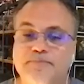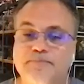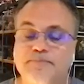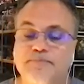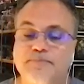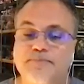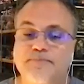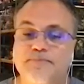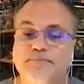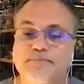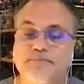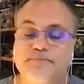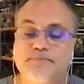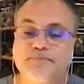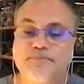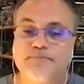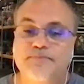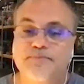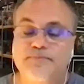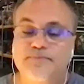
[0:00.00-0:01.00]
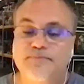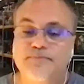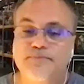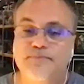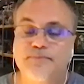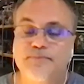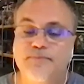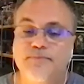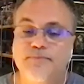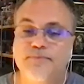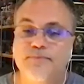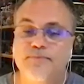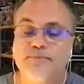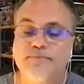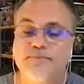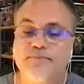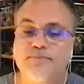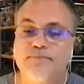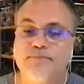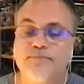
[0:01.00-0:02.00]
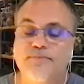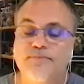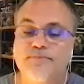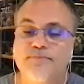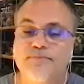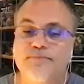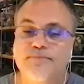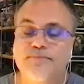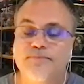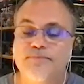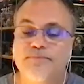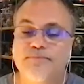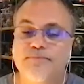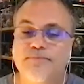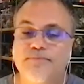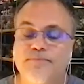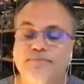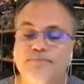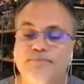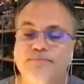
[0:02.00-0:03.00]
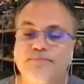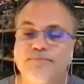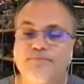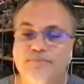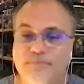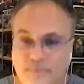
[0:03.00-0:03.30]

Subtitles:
No words are spoken by the person on screen.